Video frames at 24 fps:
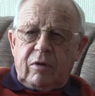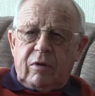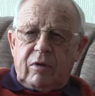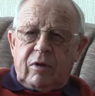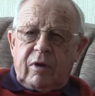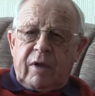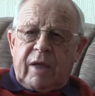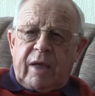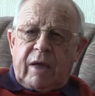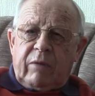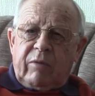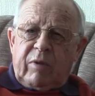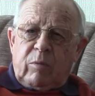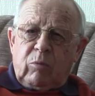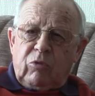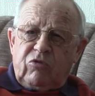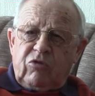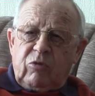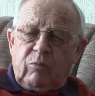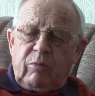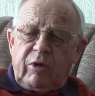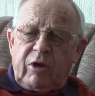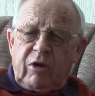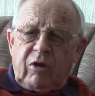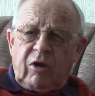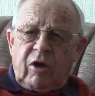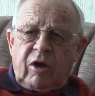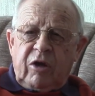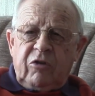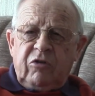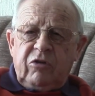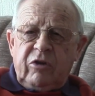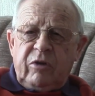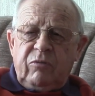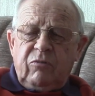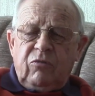Now it must have been
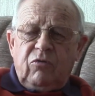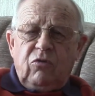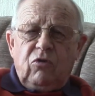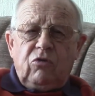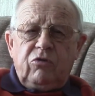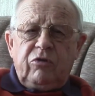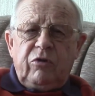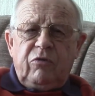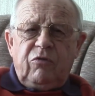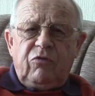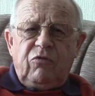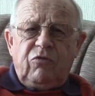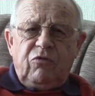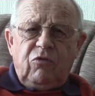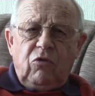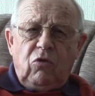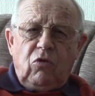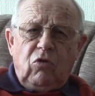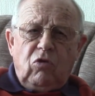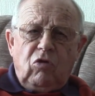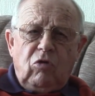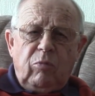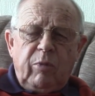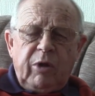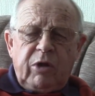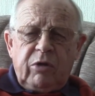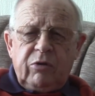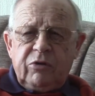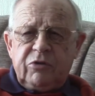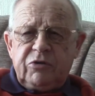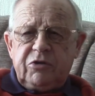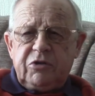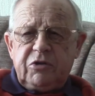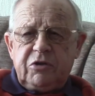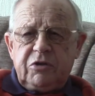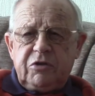1944
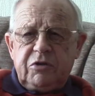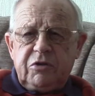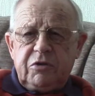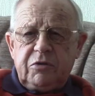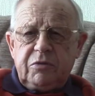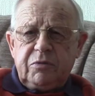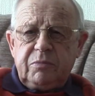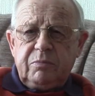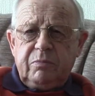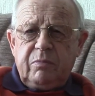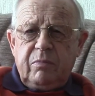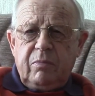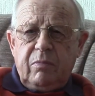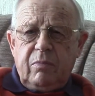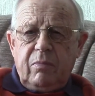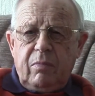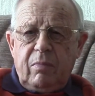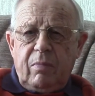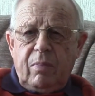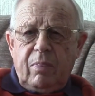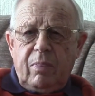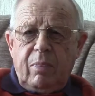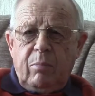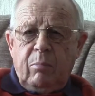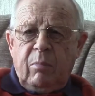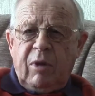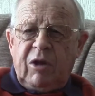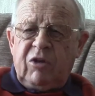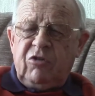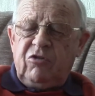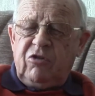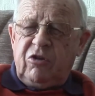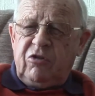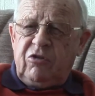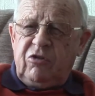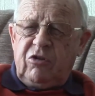because my
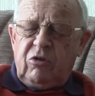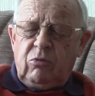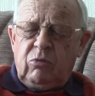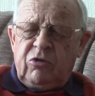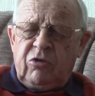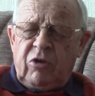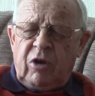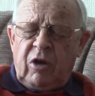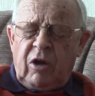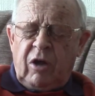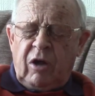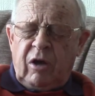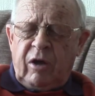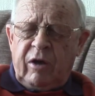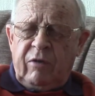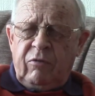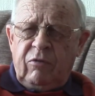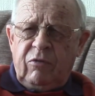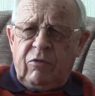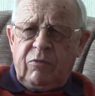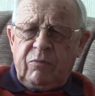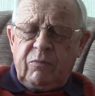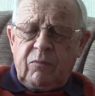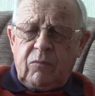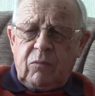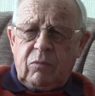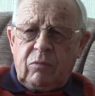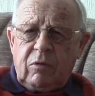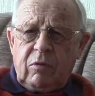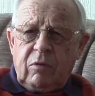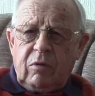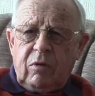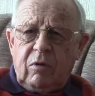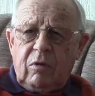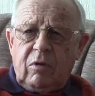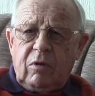sister was alive,
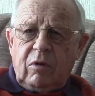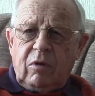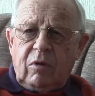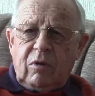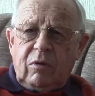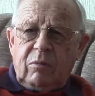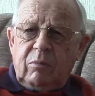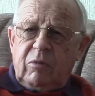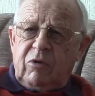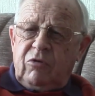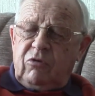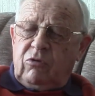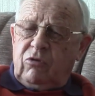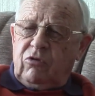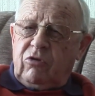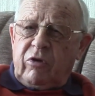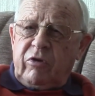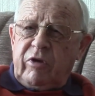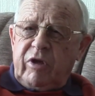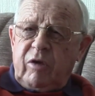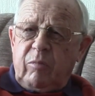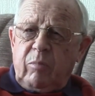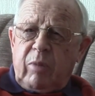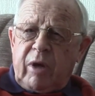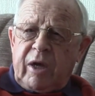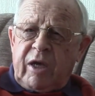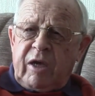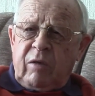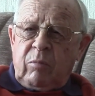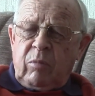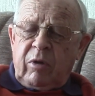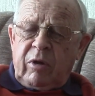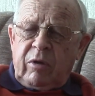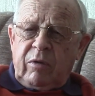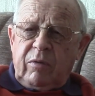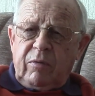but she was only a
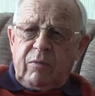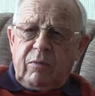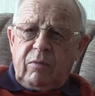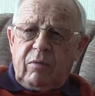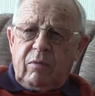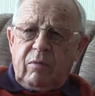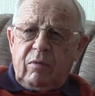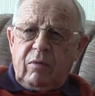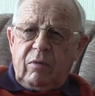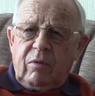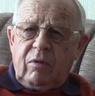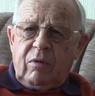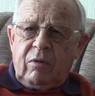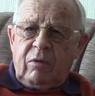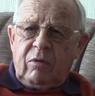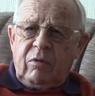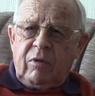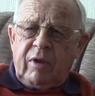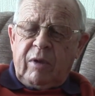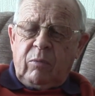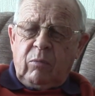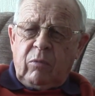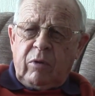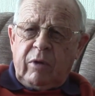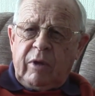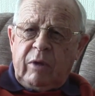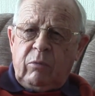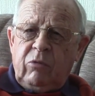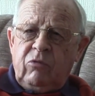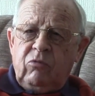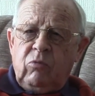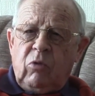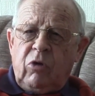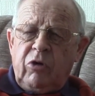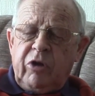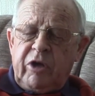baby. And then it
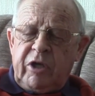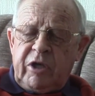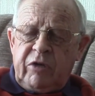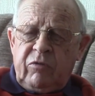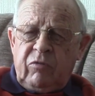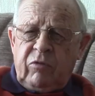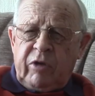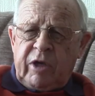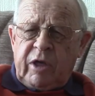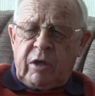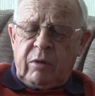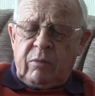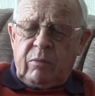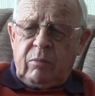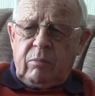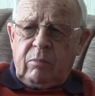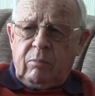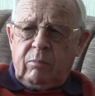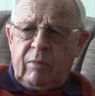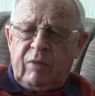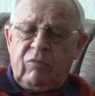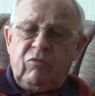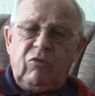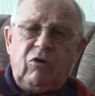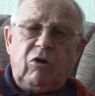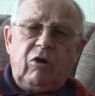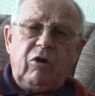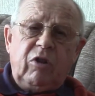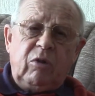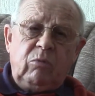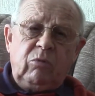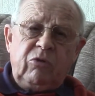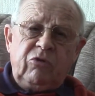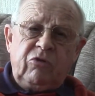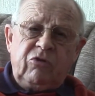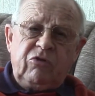was one evening, my father
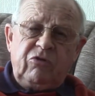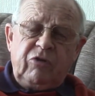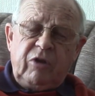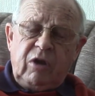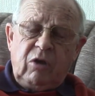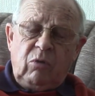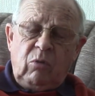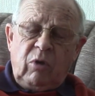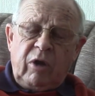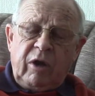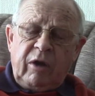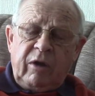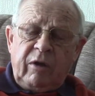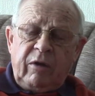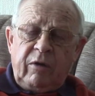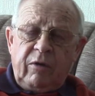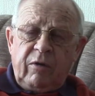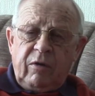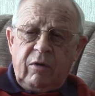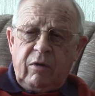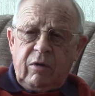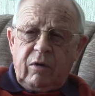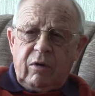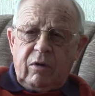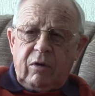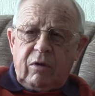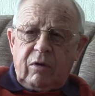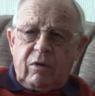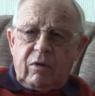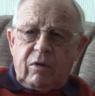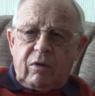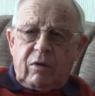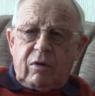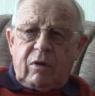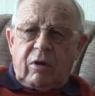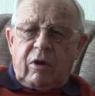was still away,
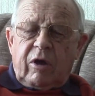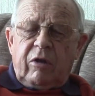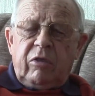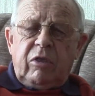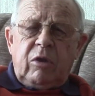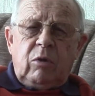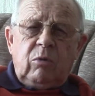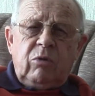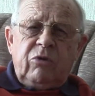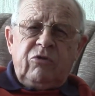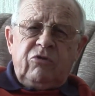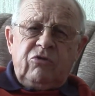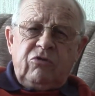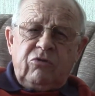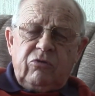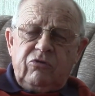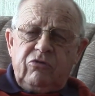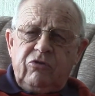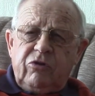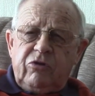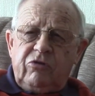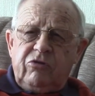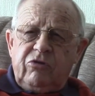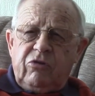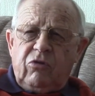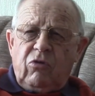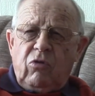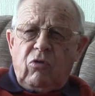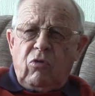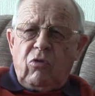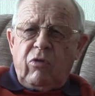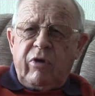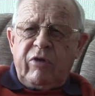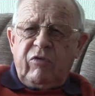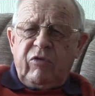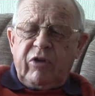and there was such a
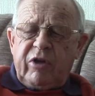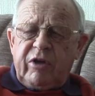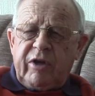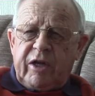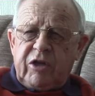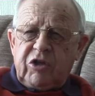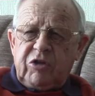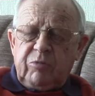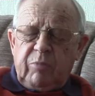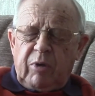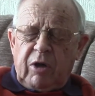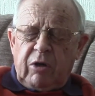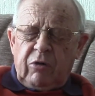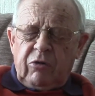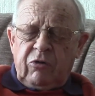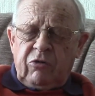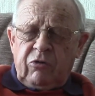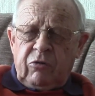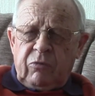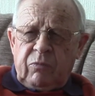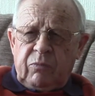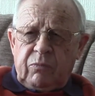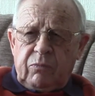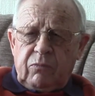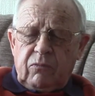terrific explosion.